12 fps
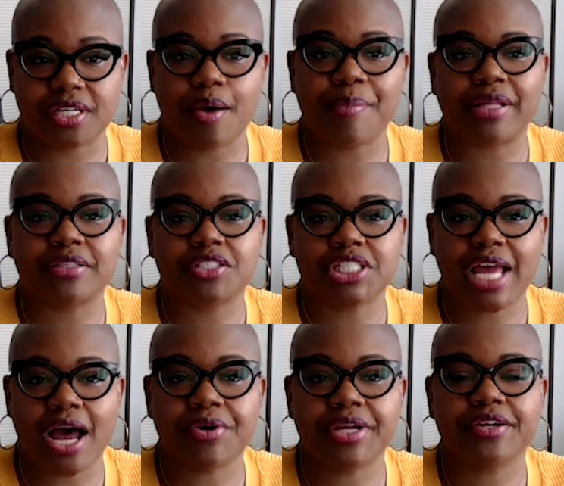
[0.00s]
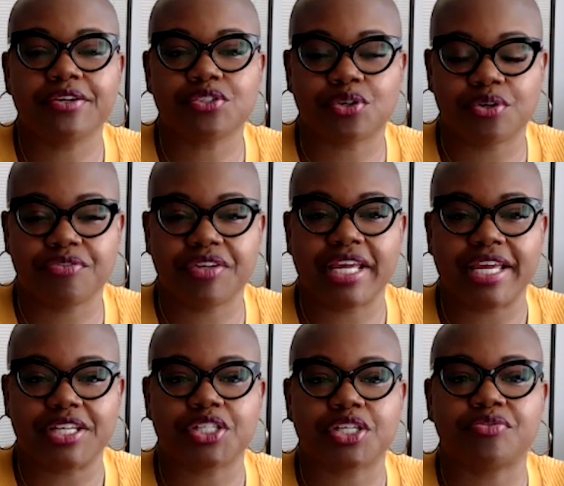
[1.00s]
about the Child Care
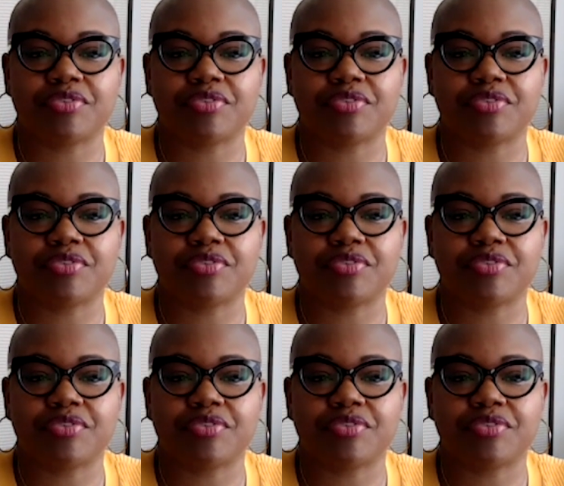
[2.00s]
Certification